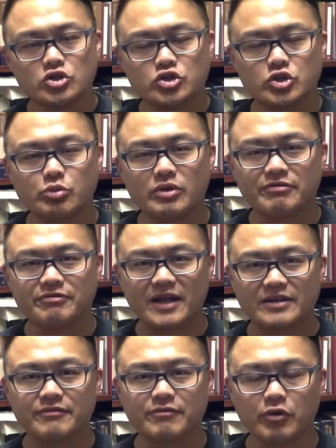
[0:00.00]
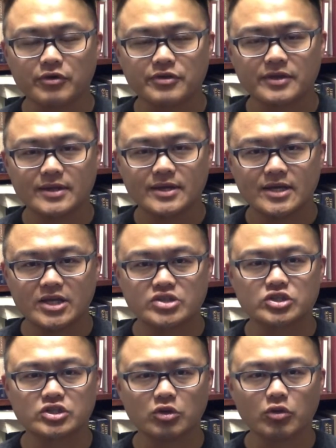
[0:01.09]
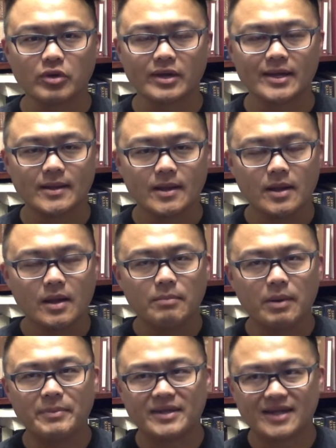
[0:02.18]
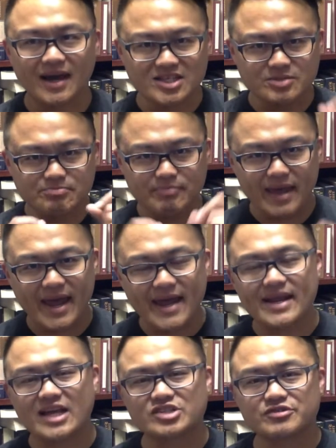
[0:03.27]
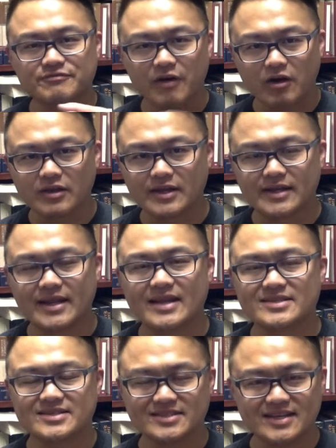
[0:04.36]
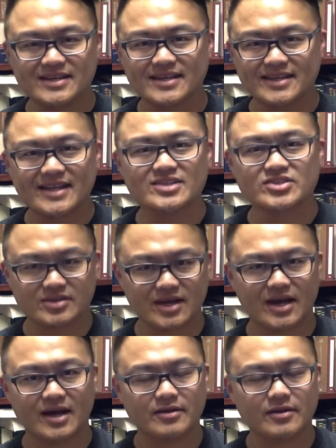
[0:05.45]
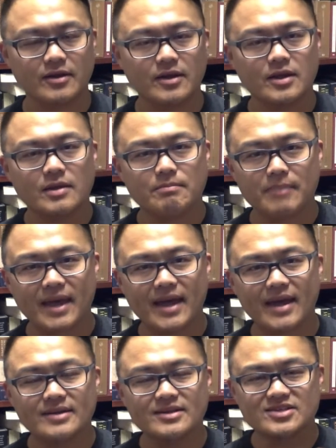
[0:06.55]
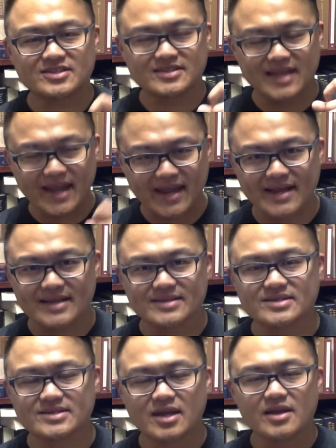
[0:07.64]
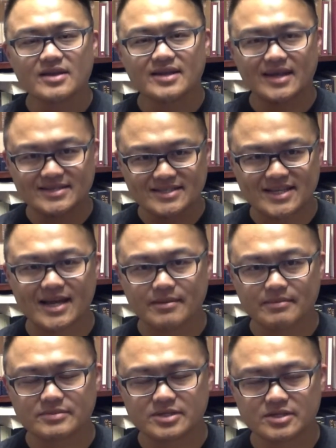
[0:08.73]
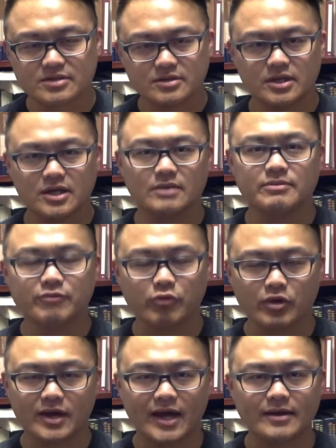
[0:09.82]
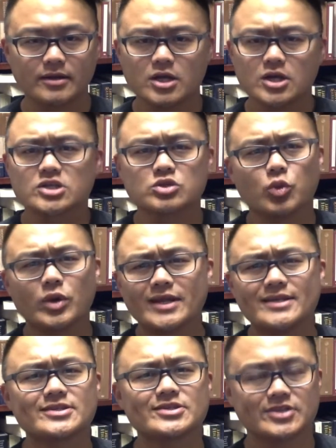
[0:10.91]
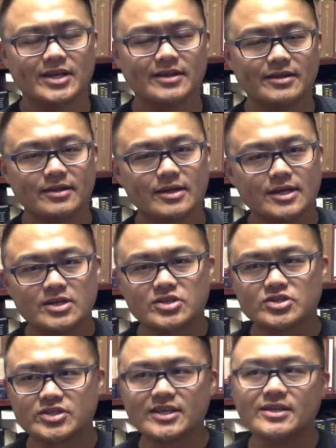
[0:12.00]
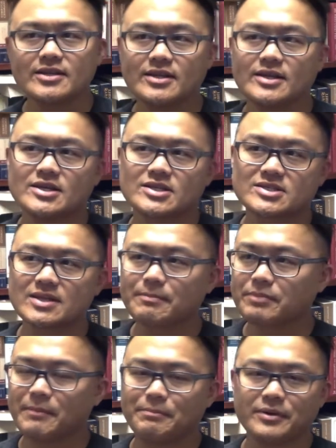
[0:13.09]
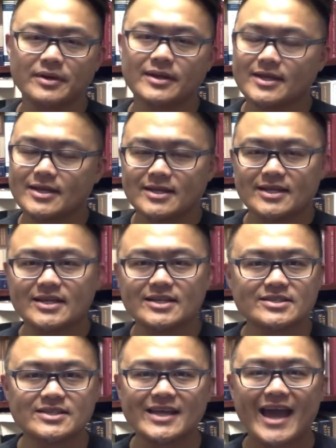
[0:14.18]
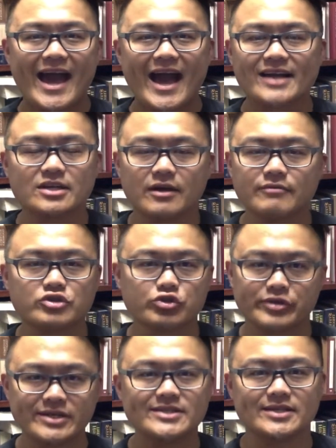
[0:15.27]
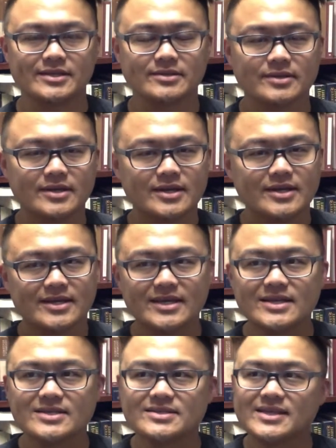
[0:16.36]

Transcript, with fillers: to reflect forth his glory. But because man has fallen and has sinned against God, man stands condemned uh, before God. And so, what is sin? Sin, uh, simply put, is the act of treason, is